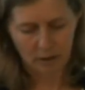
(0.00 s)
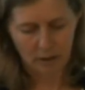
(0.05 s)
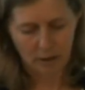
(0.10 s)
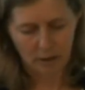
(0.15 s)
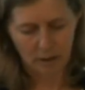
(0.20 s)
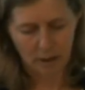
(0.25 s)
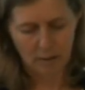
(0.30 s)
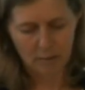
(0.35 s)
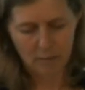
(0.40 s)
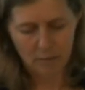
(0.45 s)

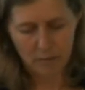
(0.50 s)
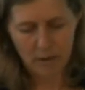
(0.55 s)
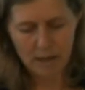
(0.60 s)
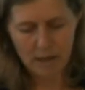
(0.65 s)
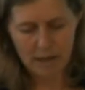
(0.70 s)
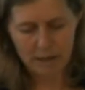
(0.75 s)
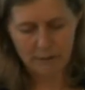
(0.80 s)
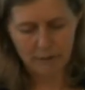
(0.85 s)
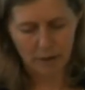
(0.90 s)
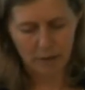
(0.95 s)
you know,
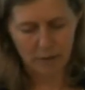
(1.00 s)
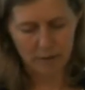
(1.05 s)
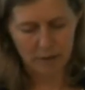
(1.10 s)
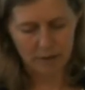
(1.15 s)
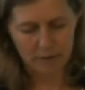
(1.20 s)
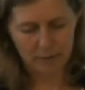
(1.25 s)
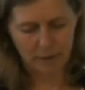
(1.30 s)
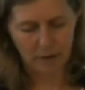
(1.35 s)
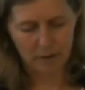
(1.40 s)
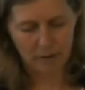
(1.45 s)
really very,
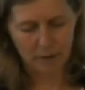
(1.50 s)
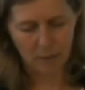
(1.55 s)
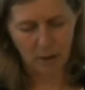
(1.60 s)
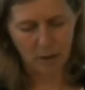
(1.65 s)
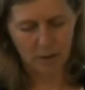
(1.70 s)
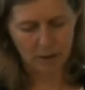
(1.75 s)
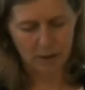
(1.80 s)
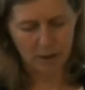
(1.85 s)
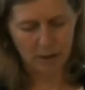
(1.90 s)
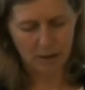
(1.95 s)
very
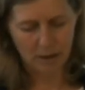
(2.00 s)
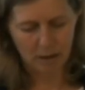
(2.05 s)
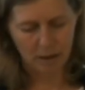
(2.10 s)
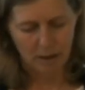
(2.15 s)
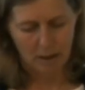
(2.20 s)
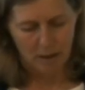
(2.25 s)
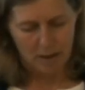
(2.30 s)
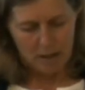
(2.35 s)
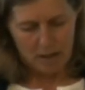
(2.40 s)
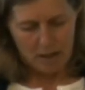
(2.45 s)
worrying.
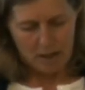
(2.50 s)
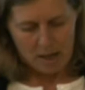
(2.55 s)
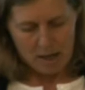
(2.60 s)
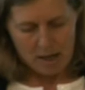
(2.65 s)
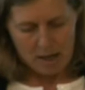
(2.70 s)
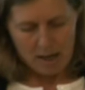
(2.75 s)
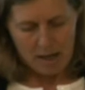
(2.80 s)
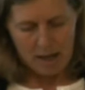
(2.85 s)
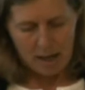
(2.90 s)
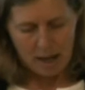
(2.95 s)

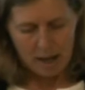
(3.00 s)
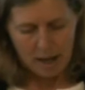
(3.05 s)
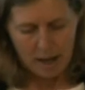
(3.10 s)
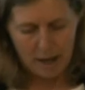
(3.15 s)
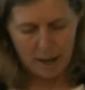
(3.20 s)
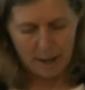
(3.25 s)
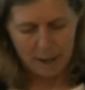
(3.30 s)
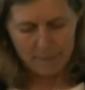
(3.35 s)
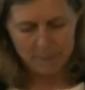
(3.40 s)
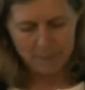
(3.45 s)

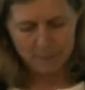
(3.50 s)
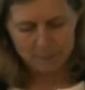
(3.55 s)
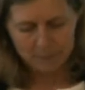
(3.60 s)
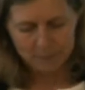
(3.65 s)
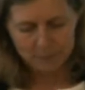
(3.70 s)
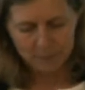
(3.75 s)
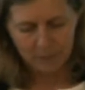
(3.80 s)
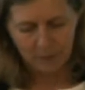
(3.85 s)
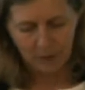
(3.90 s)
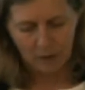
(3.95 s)

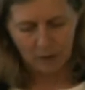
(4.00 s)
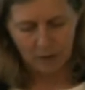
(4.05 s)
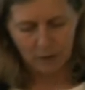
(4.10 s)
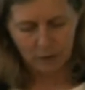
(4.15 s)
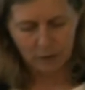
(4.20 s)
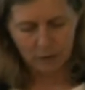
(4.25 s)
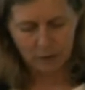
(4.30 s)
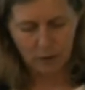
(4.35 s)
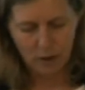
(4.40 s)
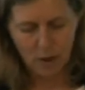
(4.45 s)

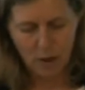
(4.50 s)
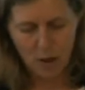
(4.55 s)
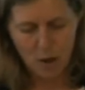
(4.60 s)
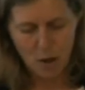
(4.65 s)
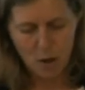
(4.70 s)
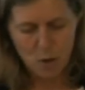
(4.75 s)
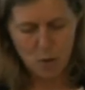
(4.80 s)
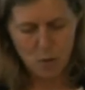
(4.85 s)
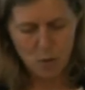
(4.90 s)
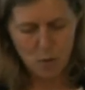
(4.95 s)

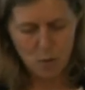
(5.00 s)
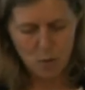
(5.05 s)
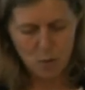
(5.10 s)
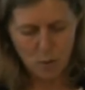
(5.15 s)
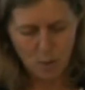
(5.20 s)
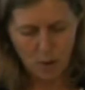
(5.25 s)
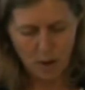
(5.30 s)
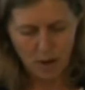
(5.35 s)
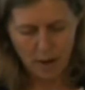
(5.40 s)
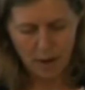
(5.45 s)

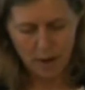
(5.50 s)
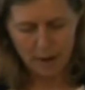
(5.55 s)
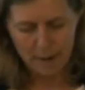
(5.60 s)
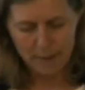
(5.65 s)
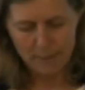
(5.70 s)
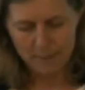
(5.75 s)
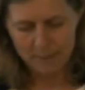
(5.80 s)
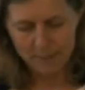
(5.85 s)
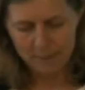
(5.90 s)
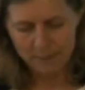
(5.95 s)

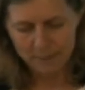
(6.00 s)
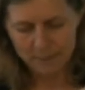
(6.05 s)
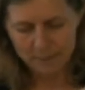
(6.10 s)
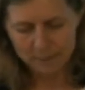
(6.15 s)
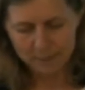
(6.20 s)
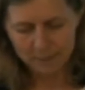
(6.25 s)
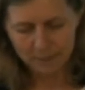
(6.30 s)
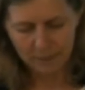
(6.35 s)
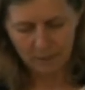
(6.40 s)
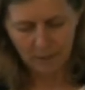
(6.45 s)

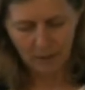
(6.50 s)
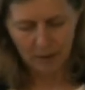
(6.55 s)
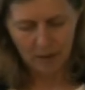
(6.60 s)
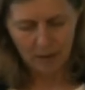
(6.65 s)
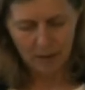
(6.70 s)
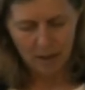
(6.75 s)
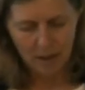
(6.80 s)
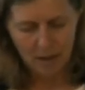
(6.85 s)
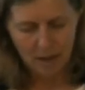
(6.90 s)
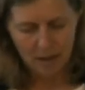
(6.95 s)

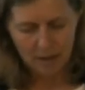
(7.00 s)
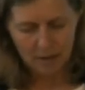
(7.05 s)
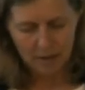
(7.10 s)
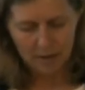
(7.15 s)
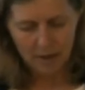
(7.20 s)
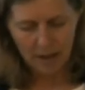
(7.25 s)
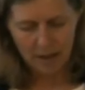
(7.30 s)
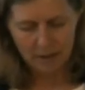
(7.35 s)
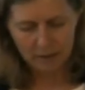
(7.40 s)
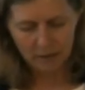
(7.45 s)

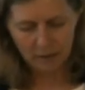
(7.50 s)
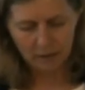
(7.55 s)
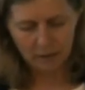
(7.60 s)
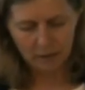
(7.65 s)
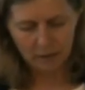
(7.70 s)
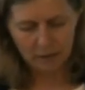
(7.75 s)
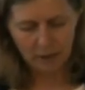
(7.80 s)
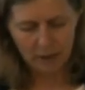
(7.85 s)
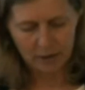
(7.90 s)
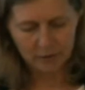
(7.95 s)

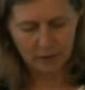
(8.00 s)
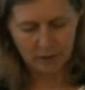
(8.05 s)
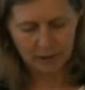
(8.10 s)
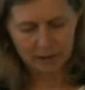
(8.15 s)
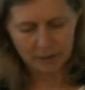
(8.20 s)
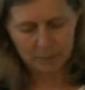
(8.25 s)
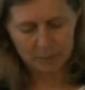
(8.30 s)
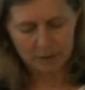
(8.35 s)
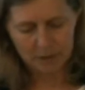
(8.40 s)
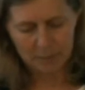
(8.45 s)
That's a
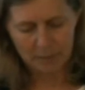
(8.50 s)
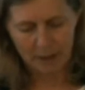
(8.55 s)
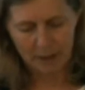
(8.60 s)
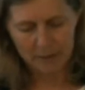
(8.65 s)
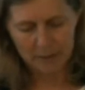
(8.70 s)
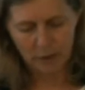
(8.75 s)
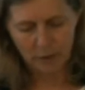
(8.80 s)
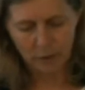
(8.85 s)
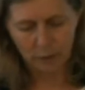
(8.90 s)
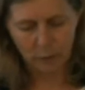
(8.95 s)
little bit
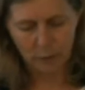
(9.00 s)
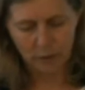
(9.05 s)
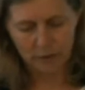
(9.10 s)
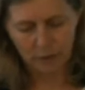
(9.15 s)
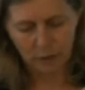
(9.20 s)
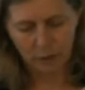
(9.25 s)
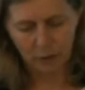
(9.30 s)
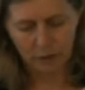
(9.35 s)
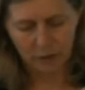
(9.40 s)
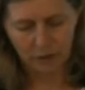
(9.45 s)
about those river
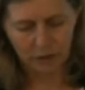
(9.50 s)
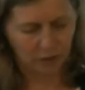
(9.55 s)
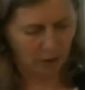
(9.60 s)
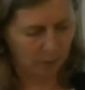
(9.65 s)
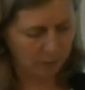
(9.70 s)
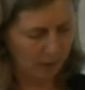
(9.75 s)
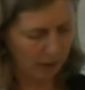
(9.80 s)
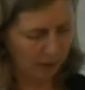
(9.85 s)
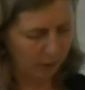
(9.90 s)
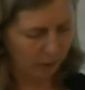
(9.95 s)
crossings. I
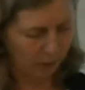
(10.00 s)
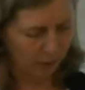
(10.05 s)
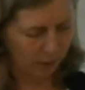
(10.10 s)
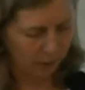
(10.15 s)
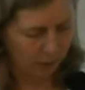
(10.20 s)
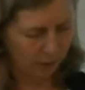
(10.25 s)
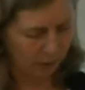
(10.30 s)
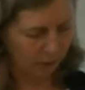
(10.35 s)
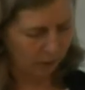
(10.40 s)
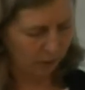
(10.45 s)
mean, I'll
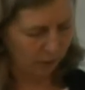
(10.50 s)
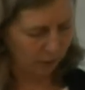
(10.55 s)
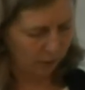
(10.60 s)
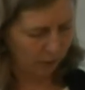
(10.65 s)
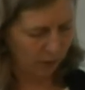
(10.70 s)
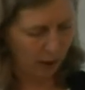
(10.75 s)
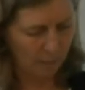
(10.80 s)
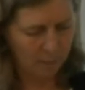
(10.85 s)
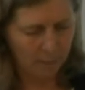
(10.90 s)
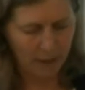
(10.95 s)
just
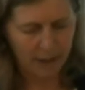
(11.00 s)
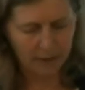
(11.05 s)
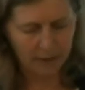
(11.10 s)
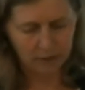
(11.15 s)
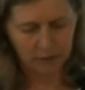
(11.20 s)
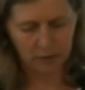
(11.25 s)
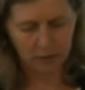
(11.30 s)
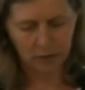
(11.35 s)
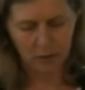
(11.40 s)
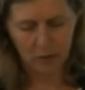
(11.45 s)
come
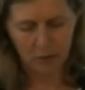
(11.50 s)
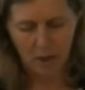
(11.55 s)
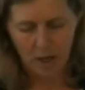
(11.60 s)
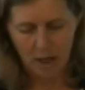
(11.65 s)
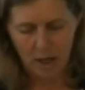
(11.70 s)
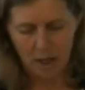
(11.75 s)
back to